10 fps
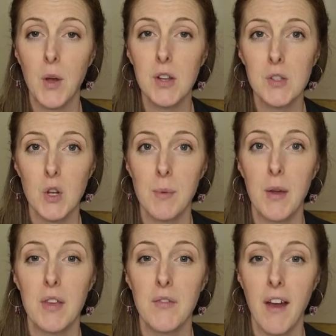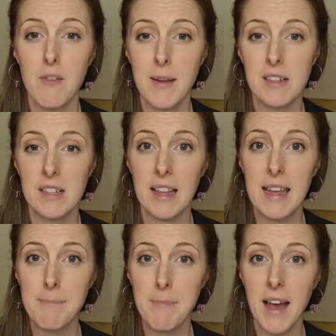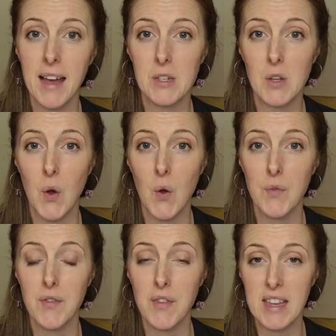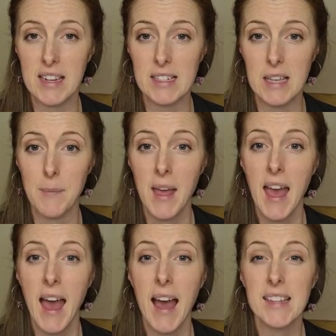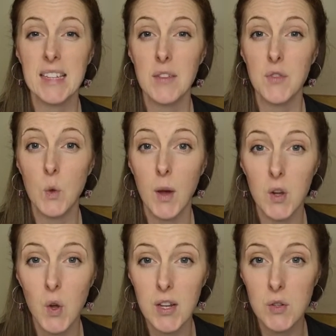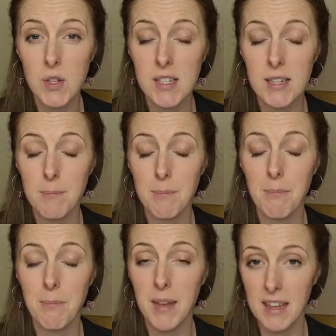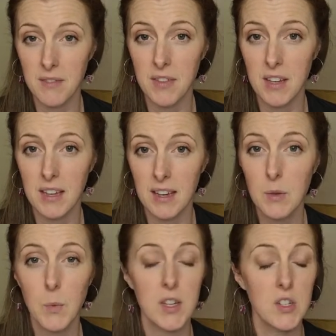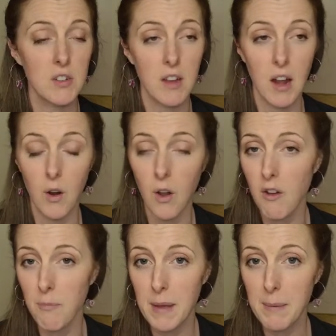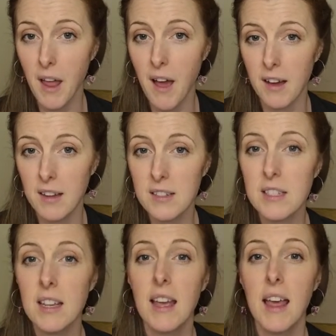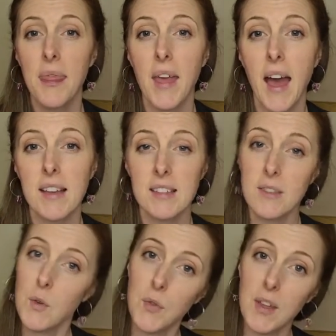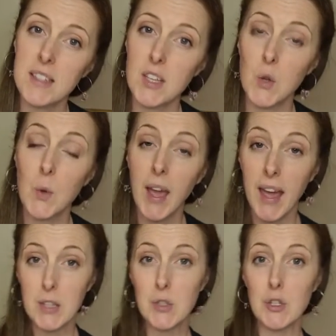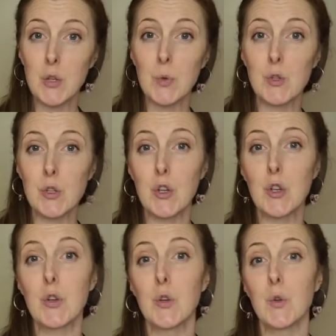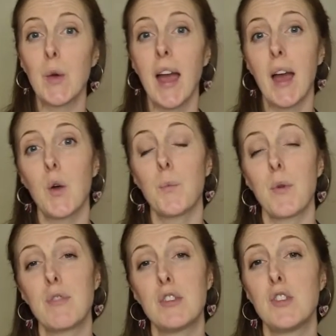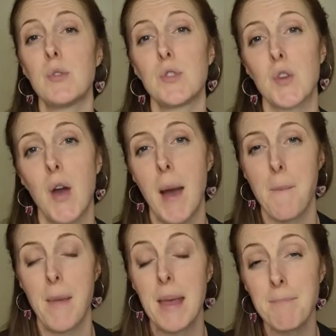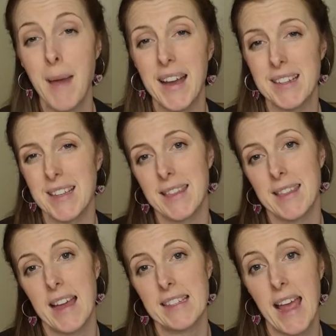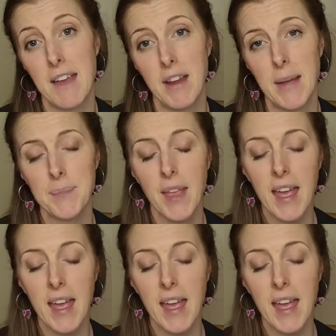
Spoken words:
we're going to talk about the environmental impact of veganism. And if you are not interested in being a vegan, which a lot of people aren't, there are still things that you can do to help reduce your impact in that area.